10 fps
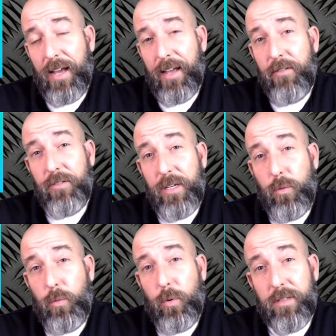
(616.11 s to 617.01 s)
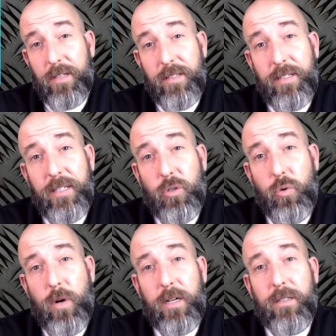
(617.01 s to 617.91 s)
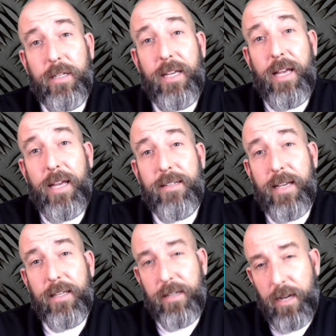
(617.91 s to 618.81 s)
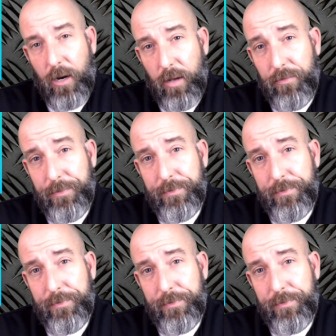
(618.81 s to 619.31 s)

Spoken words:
everything was sent correctly and taken care of.